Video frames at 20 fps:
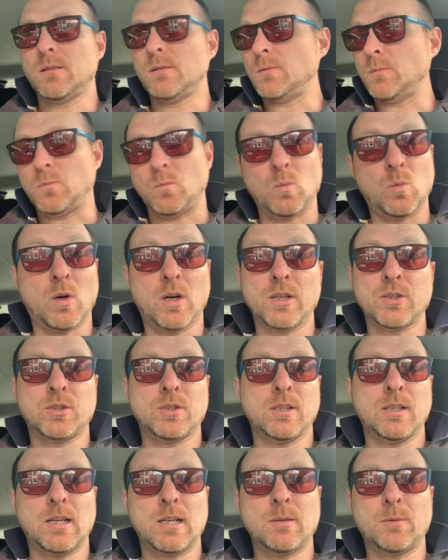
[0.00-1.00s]
and why
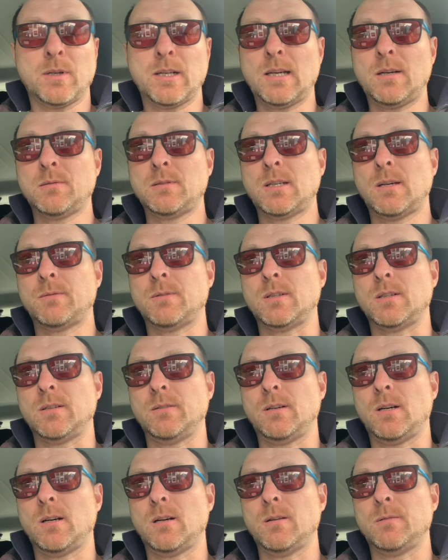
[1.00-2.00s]
should anyone else have an
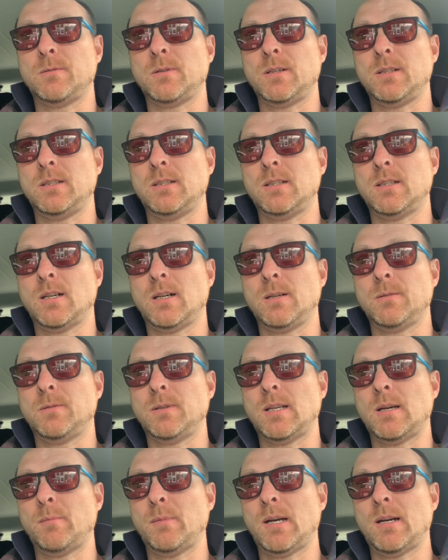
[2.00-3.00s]
RFID card for
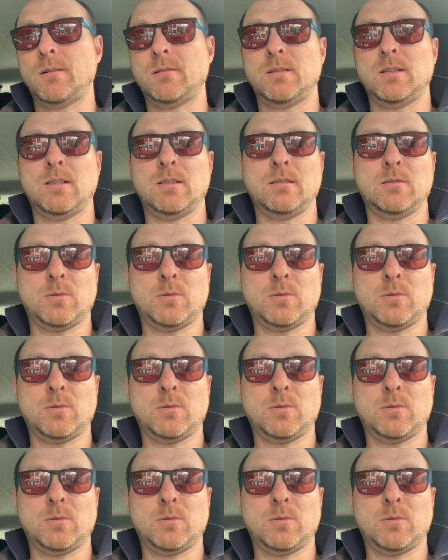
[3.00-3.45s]
that matter in